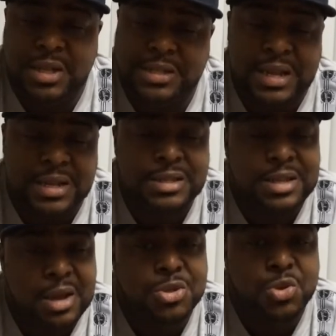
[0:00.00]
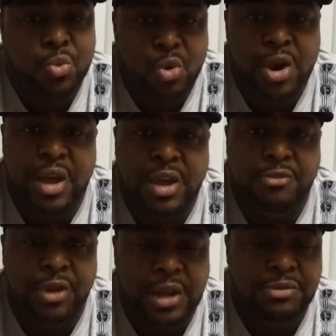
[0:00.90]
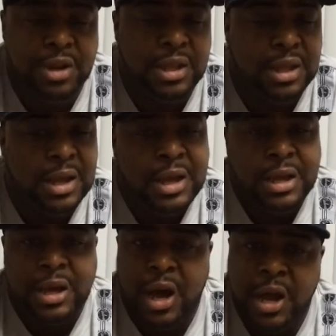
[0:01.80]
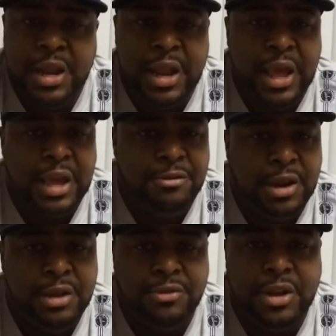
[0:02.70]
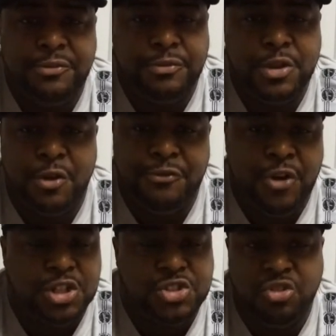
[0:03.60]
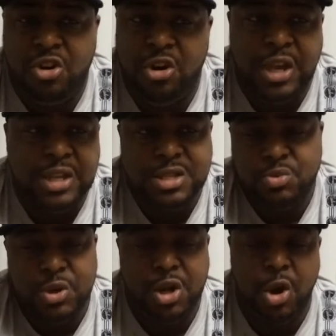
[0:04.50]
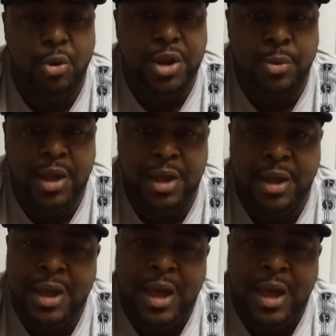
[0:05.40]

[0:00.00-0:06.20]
This kid was a warrior. He really, really hung in there. He really, really, fought strong. He just wouldn't go anywhere.